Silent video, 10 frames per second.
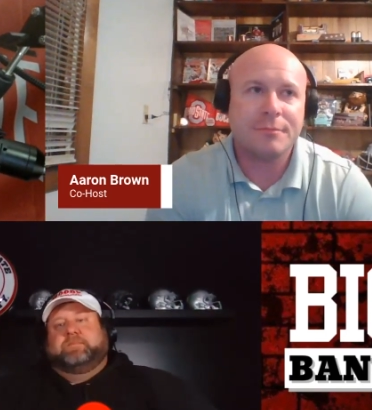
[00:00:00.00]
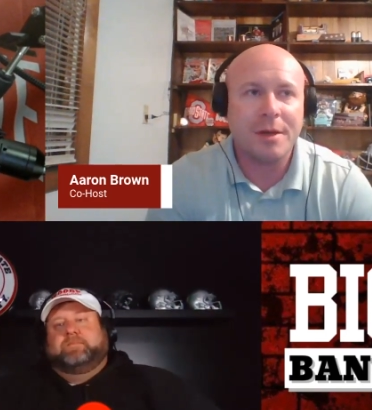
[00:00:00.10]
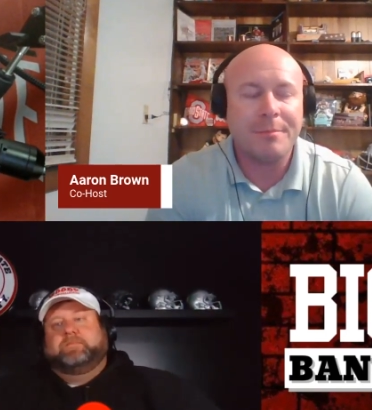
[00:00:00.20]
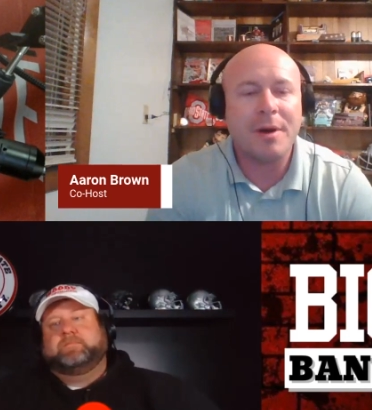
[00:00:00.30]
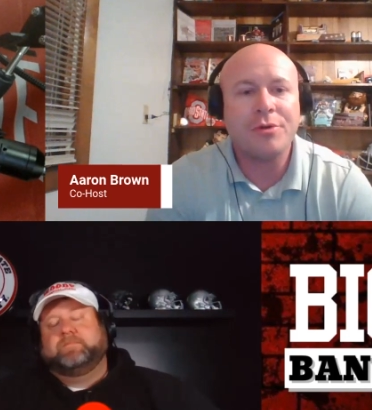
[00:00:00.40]

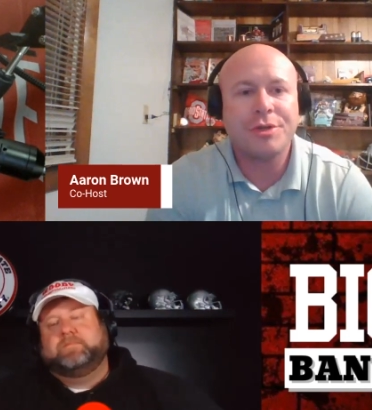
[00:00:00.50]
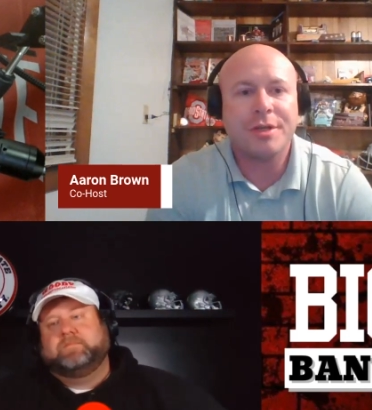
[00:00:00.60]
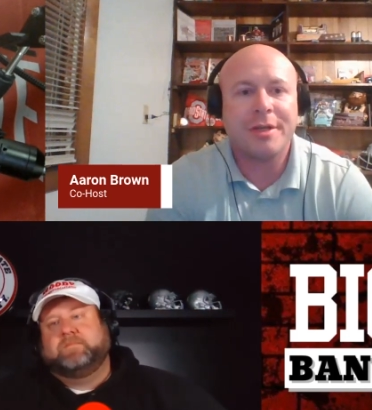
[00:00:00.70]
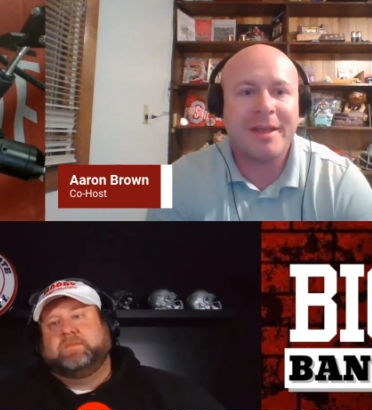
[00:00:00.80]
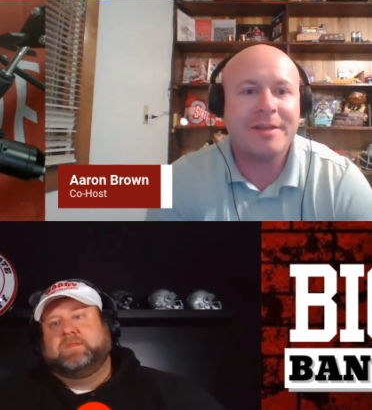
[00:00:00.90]

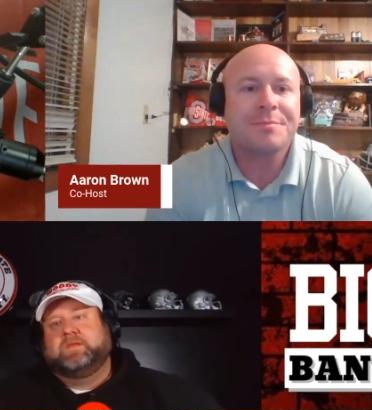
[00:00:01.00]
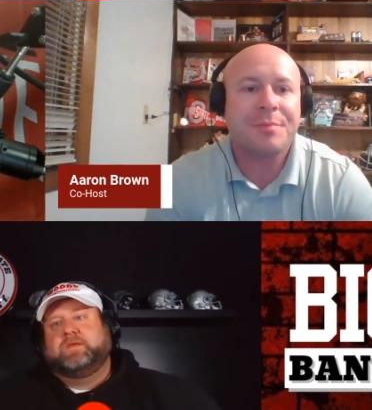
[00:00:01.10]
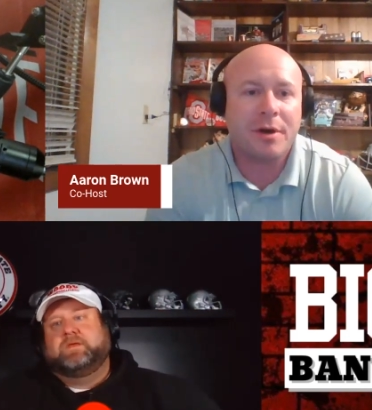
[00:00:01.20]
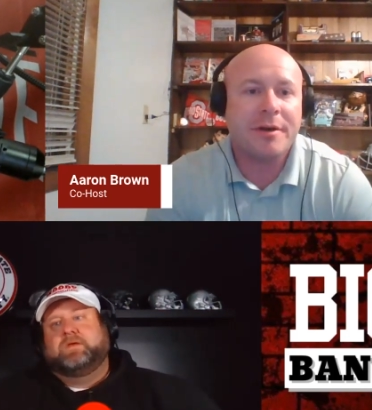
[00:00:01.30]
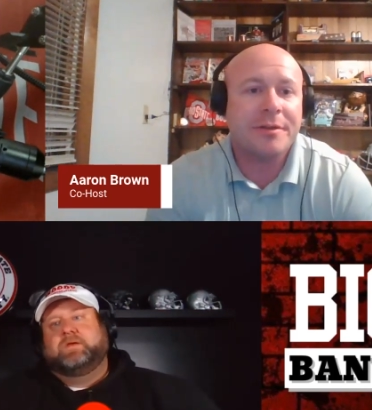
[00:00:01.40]
Speaker 1: emotion is
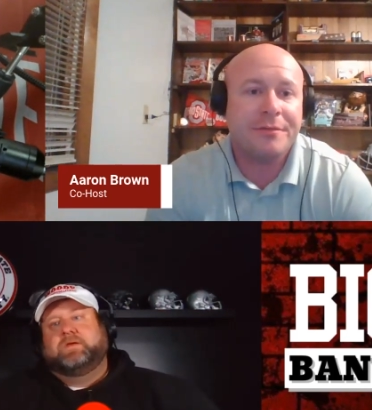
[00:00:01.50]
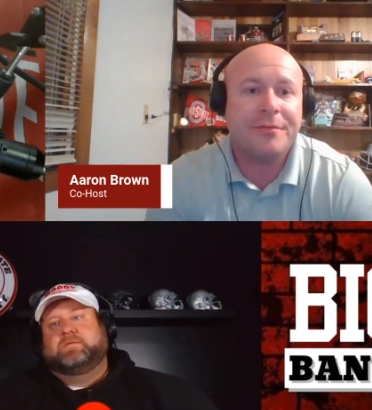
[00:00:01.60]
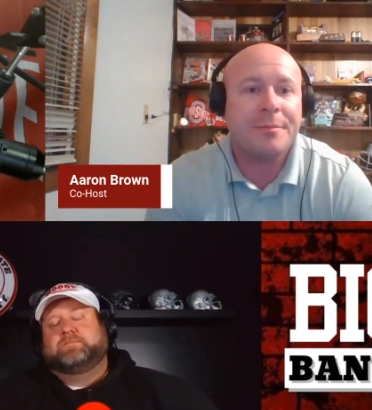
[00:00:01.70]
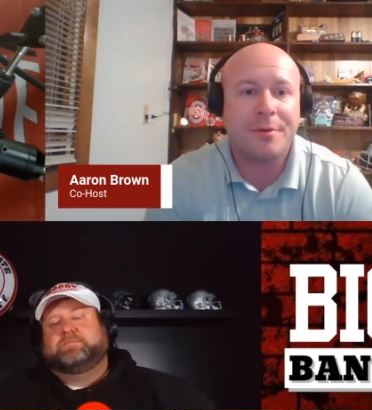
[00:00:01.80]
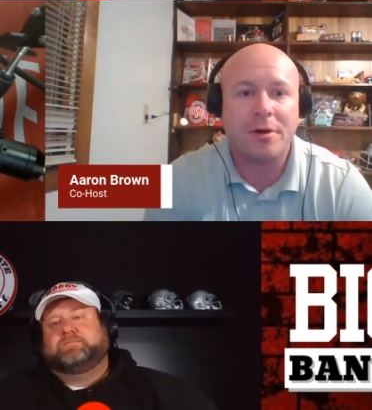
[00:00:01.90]
part of the
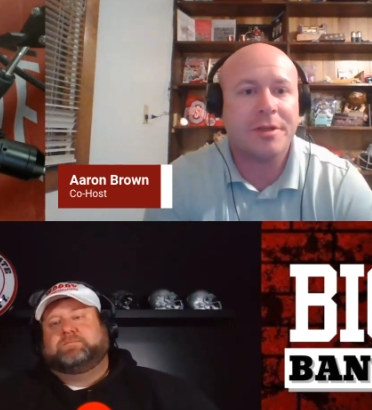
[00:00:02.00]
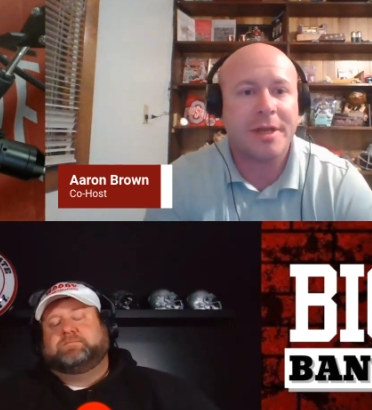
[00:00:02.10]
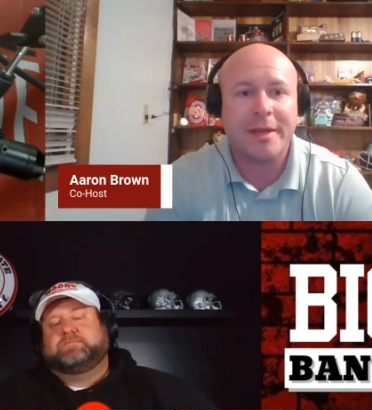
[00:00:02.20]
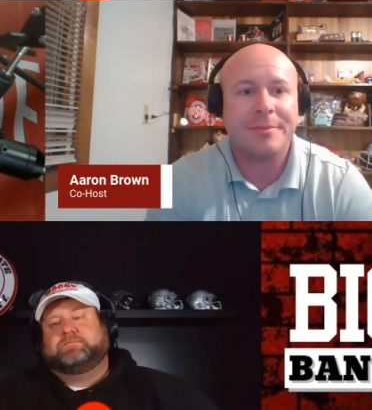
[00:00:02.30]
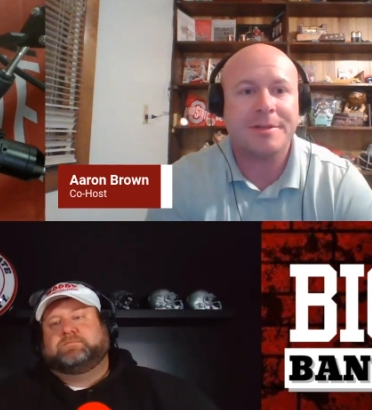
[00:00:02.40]
football
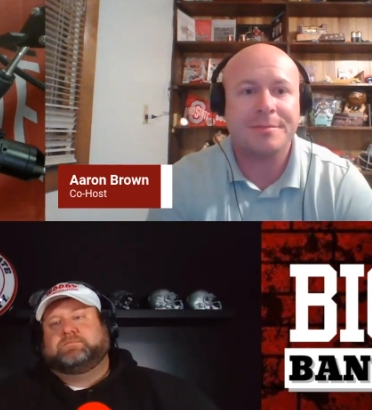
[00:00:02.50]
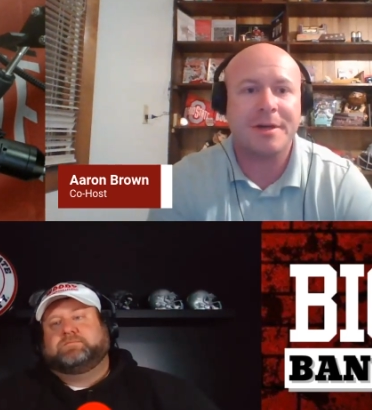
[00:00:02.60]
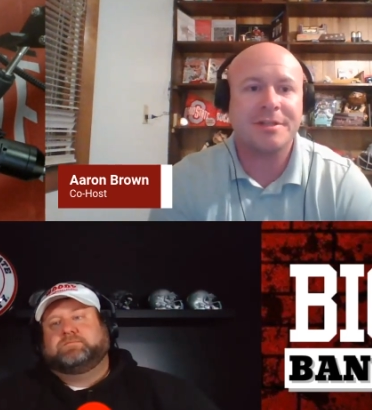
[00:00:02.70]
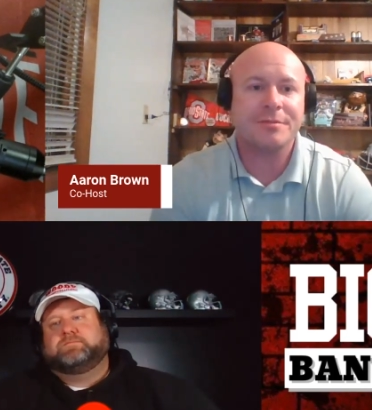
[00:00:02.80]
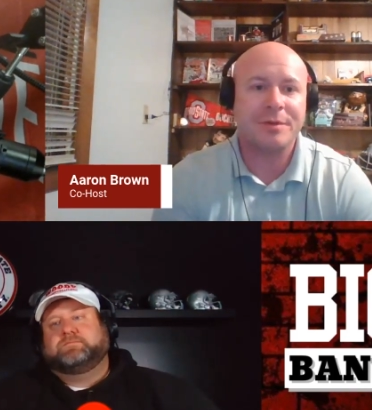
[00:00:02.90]
game. As
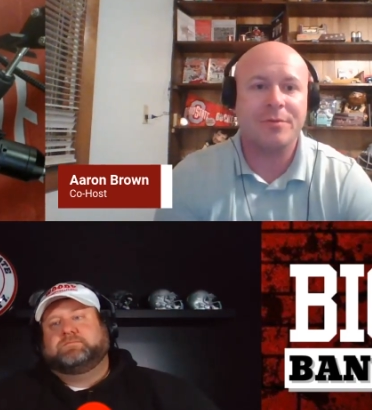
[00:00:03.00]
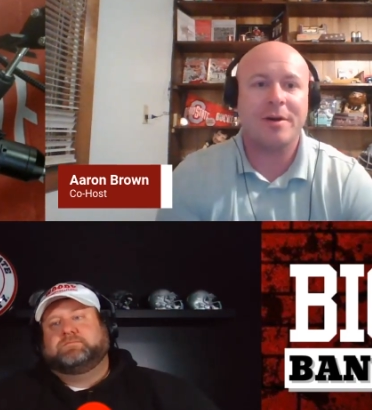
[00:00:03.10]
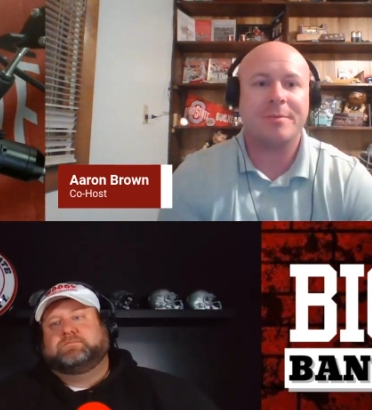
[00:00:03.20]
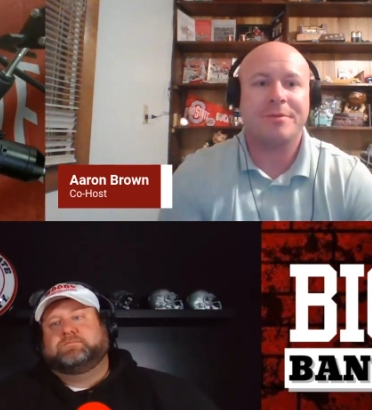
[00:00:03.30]
much as we want to